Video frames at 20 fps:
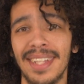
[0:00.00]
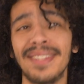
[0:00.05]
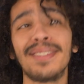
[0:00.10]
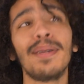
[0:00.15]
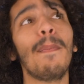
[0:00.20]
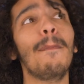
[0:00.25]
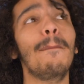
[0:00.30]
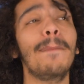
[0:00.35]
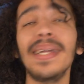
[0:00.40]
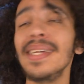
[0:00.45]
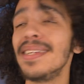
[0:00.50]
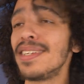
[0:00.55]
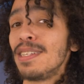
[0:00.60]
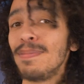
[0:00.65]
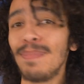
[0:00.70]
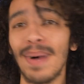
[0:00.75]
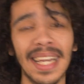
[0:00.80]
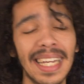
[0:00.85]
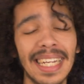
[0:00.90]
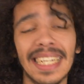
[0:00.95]
That's a
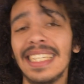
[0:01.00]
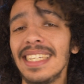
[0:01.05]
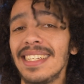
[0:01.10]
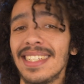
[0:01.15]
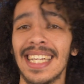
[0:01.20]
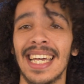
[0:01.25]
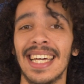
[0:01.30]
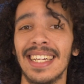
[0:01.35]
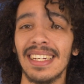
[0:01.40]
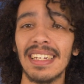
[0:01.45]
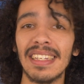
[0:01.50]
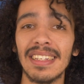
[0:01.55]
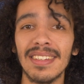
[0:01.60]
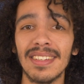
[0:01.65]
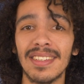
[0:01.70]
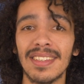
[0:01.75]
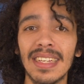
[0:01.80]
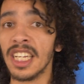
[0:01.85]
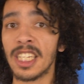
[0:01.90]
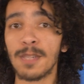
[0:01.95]
beast by any
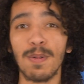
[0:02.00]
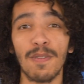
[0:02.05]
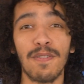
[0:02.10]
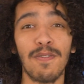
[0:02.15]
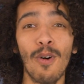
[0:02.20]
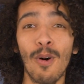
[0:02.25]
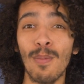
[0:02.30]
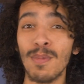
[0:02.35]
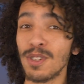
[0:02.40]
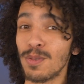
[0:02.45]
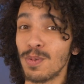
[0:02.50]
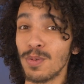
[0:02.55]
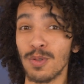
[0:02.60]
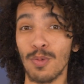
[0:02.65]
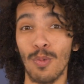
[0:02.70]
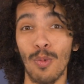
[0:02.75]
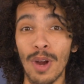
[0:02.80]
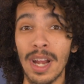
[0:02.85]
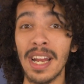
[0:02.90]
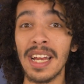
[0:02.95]
standards. Its performance
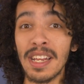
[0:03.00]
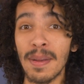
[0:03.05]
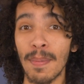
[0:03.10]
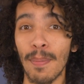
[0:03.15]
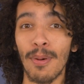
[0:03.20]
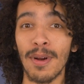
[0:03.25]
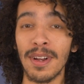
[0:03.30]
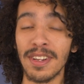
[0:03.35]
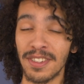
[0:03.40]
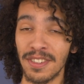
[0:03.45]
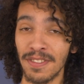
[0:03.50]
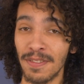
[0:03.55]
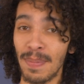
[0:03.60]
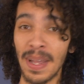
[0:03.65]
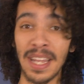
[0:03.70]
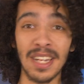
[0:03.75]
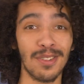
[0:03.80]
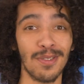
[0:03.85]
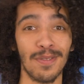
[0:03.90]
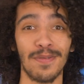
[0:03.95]
was really impressive
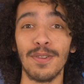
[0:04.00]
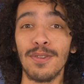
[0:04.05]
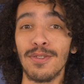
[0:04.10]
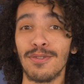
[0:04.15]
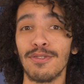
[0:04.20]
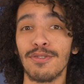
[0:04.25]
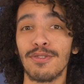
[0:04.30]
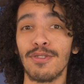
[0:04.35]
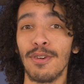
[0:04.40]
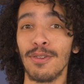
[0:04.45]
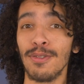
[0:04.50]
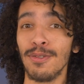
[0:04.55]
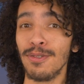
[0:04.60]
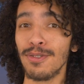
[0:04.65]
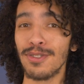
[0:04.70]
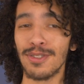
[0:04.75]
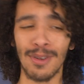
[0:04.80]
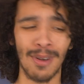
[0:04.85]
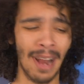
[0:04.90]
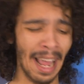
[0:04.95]
based off those
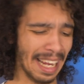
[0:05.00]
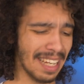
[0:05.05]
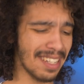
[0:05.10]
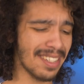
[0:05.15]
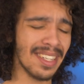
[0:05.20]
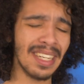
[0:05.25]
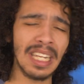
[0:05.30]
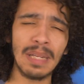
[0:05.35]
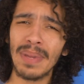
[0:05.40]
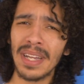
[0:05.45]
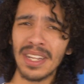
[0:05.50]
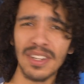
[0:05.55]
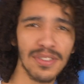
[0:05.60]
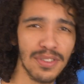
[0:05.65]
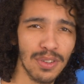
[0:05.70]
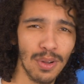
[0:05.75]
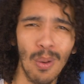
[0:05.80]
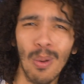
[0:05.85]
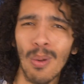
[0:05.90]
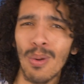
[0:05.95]
internals, so like Cinebench
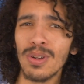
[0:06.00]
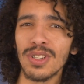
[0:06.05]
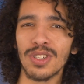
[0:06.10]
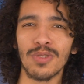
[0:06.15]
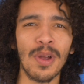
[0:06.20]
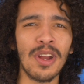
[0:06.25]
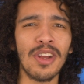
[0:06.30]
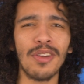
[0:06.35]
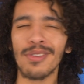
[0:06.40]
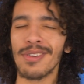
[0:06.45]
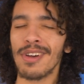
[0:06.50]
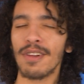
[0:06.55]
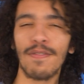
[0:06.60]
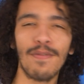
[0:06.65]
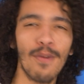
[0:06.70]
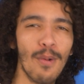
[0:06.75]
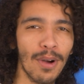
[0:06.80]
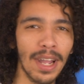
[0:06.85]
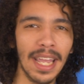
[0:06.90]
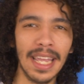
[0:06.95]
scores, rendering out
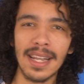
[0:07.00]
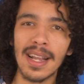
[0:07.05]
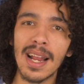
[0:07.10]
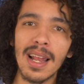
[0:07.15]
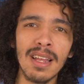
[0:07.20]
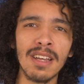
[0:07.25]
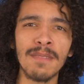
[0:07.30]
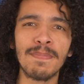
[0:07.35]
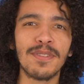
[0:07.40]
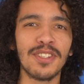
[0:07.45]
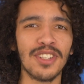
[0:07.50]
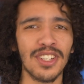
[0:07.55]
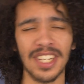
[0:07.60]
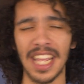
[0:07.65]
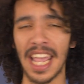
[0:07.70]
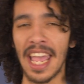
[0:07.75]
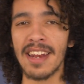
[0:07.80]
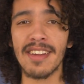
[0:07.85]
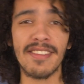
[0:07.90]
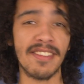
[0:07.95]
4K clips,
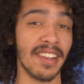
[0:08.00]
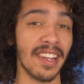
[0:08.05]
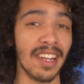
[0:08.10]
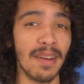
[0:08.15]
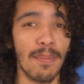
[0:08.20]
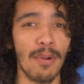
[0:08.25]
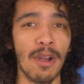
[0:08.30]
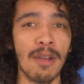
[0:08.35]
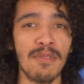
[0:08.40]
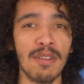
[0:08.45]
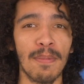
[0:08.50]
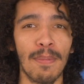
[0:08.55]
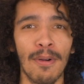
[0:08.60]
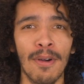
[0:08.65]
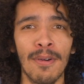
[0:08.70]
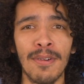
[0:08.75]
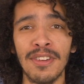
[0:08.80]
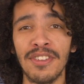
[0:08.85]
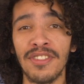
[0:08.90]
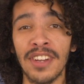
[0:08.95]
just editing in Premiere
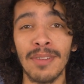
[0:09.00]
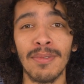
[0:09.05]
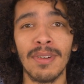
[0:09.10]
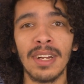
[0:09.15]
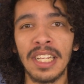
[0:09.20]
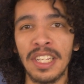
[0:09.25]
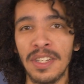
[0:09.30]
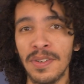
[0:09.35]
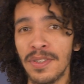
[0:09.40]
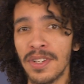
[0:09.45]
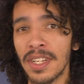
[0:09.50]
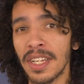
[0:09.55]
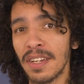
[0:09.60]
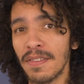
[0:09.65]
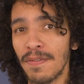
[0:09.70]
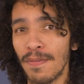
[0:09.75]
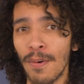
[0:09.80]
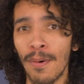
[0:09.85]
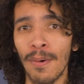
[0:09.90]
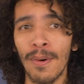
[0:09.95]
Pro and generally using
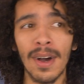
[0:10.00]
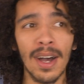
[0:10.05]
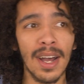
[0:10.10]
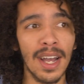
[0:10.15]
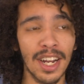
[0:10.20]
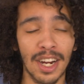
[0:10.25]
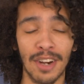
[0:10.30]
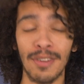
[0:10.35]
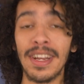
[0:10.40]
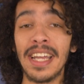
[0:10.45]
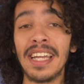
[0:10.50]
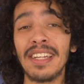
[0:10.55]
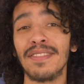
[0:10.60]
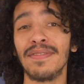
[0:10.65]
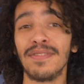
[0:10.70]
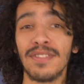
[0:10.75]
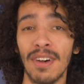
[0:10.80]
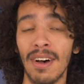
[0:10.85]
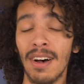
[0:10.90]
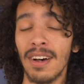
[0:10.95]
it for
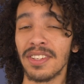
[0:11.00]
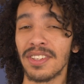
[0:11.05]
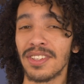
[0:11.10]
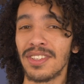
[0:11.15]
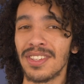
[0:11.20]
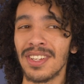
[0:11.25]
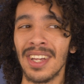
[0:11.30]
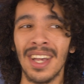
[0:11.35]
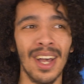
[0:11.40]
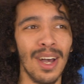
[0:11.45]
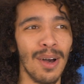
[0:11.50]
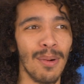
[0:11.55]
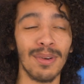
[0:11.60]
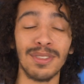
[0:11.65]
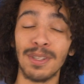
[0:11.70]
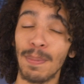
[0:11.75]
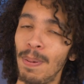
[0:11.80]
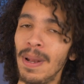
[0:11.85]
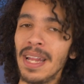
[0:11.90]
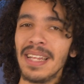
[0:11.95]
creative tasks
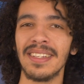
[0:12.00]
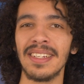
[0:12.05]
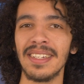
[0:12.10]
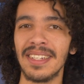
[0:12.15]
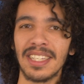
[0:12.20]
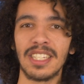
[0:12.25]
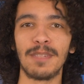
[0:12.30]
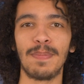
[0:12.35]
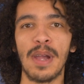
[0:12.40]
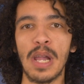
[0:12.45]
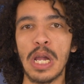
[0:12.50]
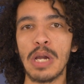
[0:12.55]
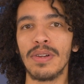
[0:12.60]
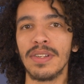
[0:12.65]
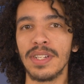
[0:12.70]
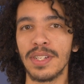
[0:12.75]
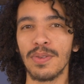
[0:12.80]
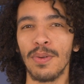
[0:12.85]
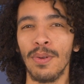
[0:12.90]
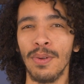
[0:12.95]
was a pleasant
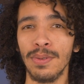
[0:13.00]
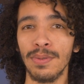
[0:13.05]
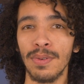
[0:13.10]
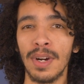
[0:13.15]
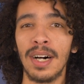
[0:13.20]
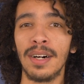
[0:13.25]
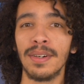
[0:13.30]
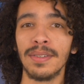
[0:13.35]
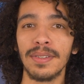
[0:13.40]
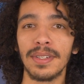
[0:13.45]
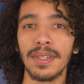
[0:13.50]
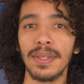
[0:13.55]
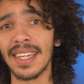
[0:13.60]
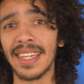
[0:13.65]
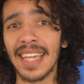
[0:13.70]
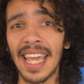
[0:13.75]
experience all around.